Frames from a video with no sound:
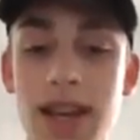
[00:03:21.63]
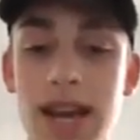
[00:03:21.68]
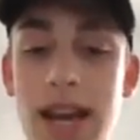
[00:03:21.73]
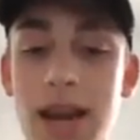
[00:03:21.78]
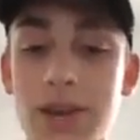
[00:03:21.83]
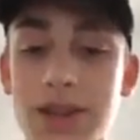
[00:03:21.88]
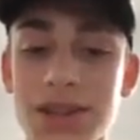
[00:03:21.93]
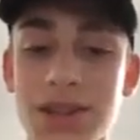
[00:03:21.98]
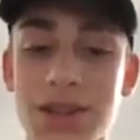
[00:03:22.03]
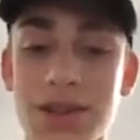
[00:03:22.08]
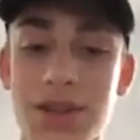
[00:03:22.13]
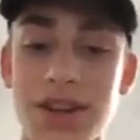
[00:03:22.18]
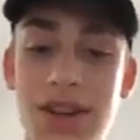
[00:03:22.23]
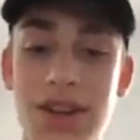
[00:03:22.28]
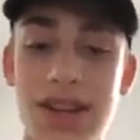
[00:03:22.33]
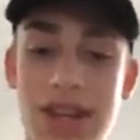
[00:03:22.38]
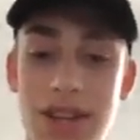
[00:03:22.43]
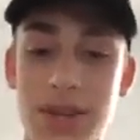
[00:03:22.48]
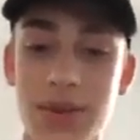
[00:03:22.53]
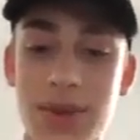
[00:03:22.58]
I was in Toronto
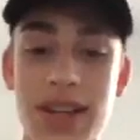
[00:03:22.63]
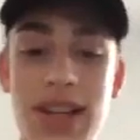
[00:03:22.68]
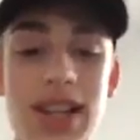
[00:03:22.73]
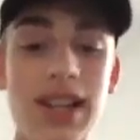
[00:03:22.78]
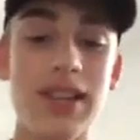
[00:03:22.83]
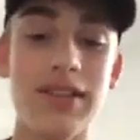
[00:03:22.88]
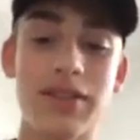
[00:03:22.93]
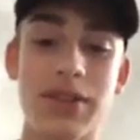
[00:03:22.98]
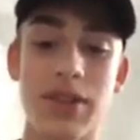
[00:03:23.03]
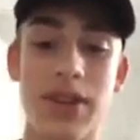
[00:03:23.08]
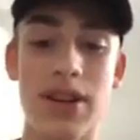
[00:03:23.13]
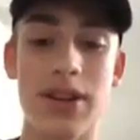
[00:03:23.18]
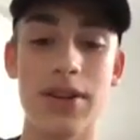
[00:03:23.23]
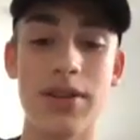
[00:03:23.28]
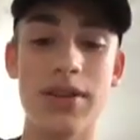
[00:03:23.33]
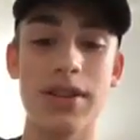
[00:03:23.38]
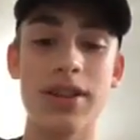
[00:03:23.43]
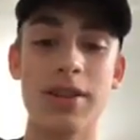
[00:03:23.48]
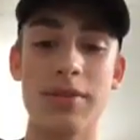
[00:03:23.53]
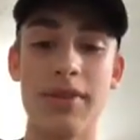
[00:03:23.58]
last week. I love Toronto.
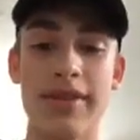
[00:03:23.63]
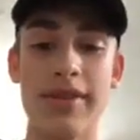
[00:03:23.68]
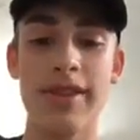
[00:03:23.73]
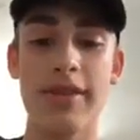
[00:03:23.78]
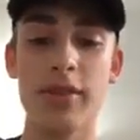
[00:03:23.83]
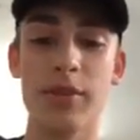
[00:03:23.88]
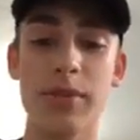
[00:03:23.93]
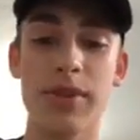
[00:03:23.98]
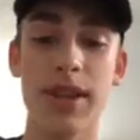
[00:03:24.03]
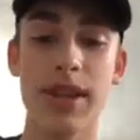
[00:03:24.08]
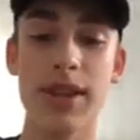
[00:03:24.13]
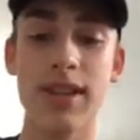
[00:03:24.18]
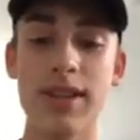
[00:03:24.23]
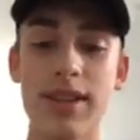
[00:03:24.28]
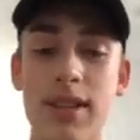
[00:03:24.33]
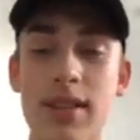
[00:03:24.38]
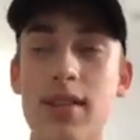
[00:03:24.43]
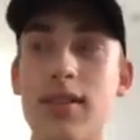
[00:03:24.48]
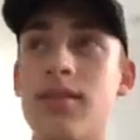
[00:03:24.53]
It's my favorite place.